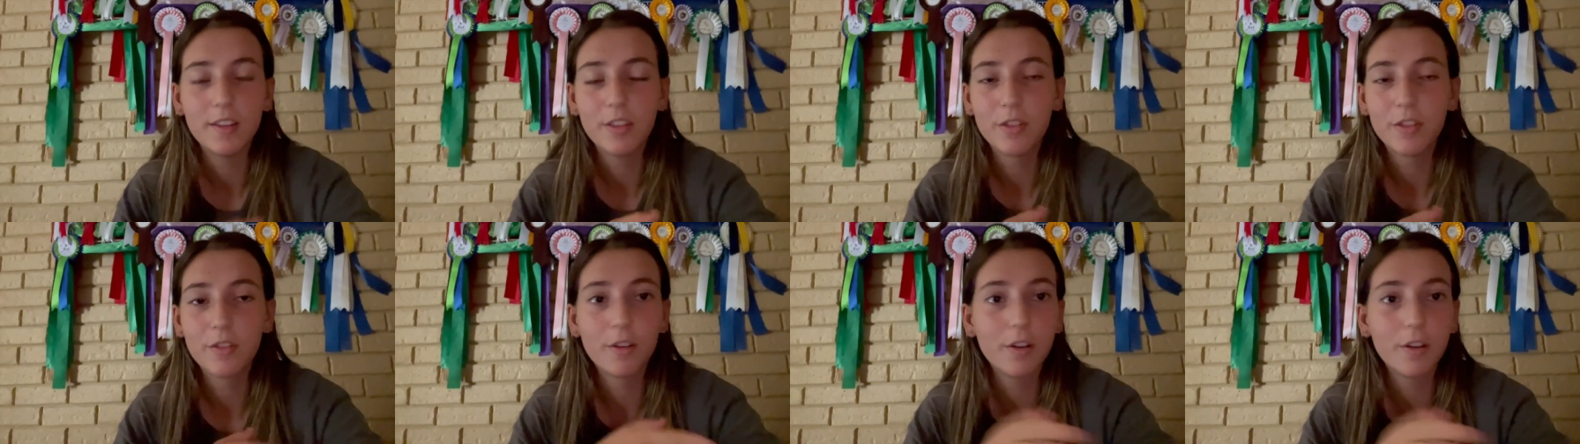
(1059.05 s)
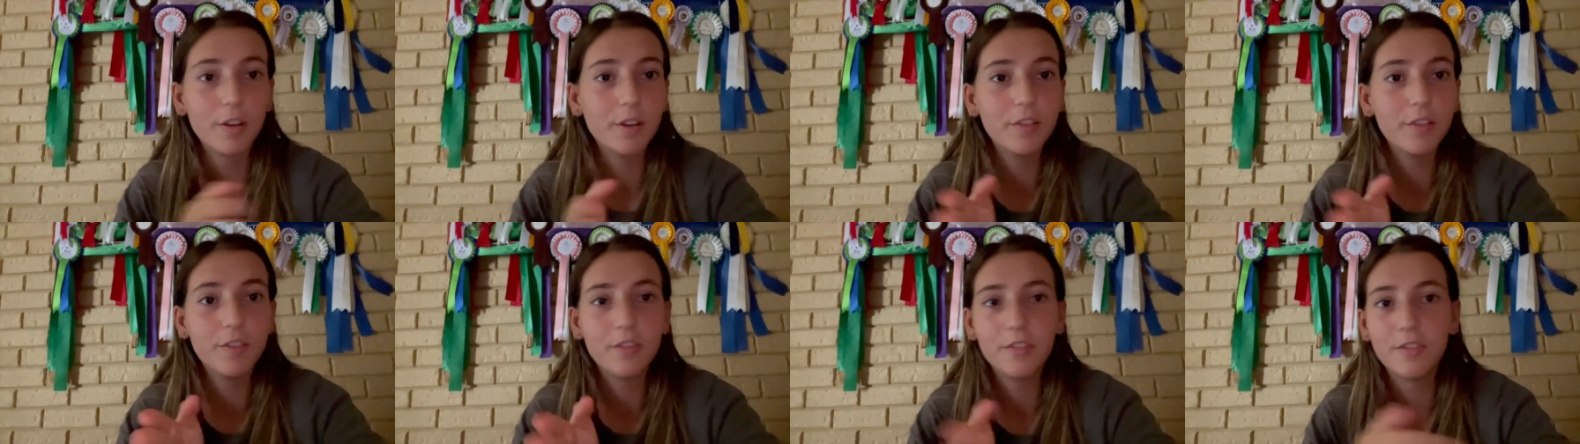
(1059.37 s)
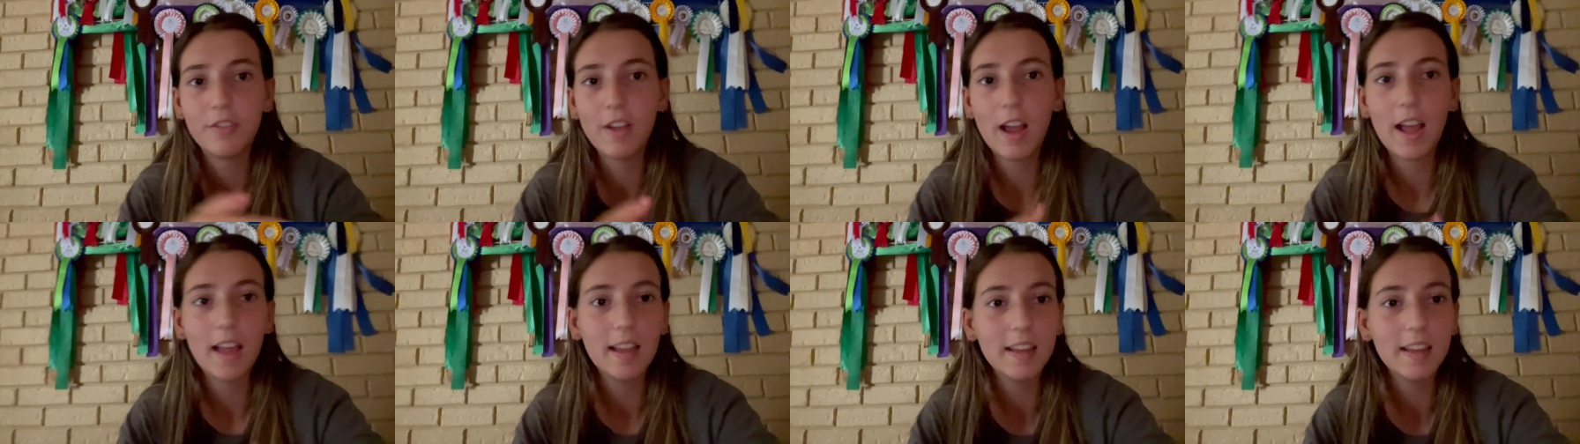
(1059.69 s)
through
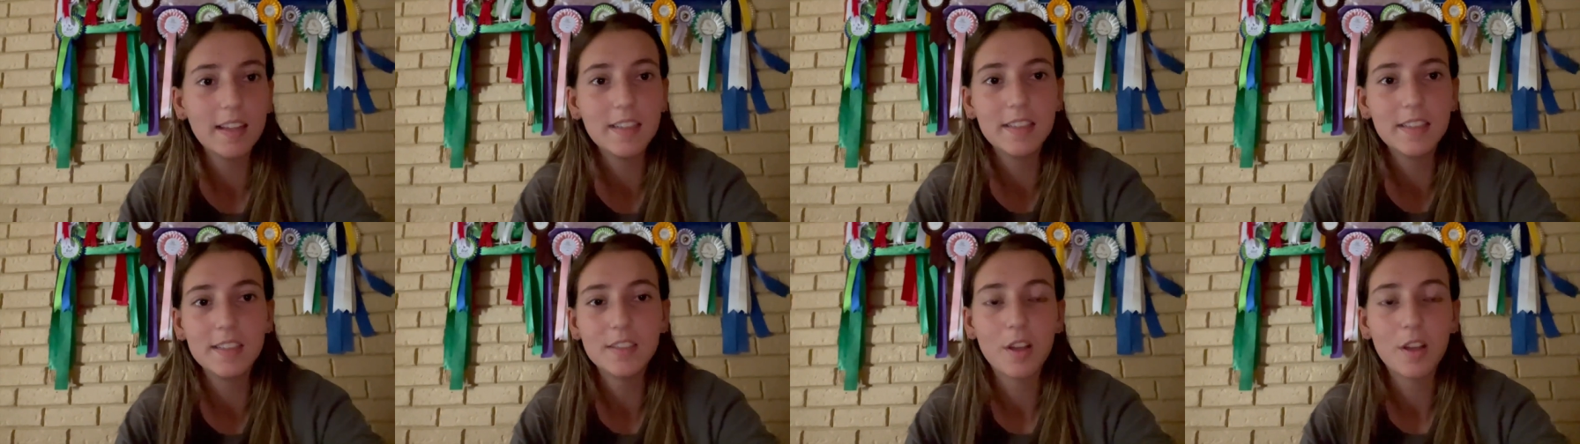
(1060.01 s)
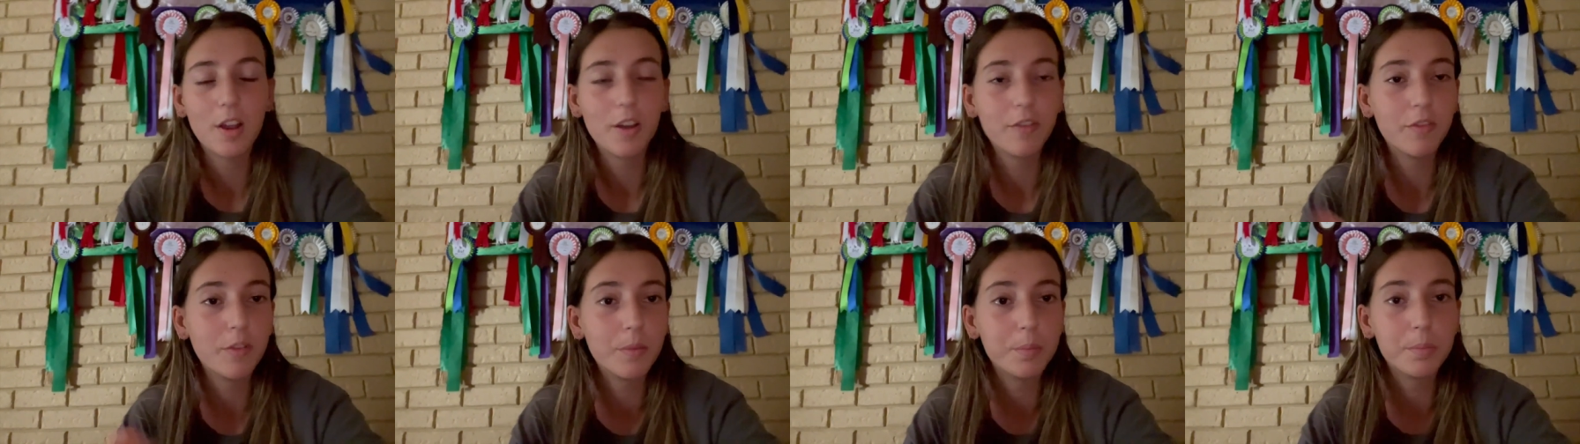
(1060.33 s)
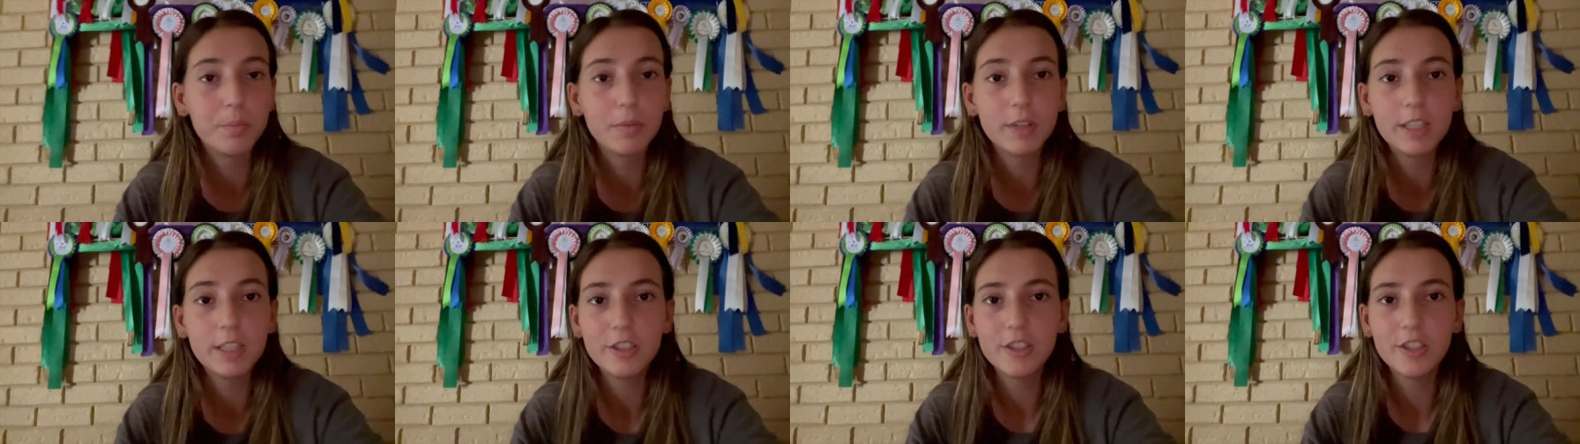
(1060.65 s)
valleys, over
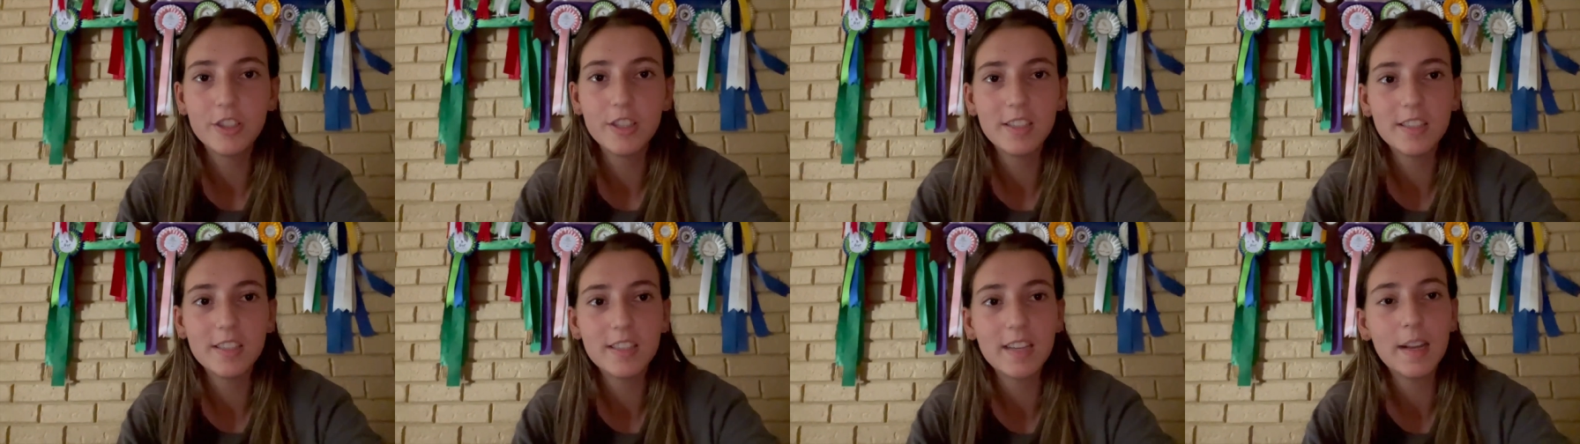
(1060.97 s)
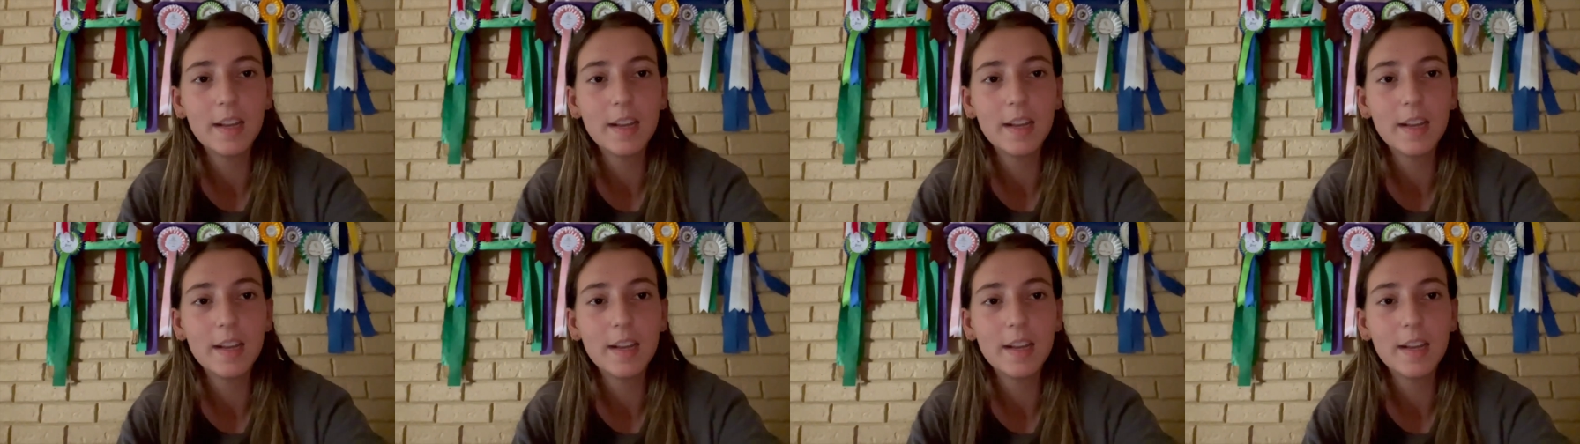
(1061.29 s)
bridges.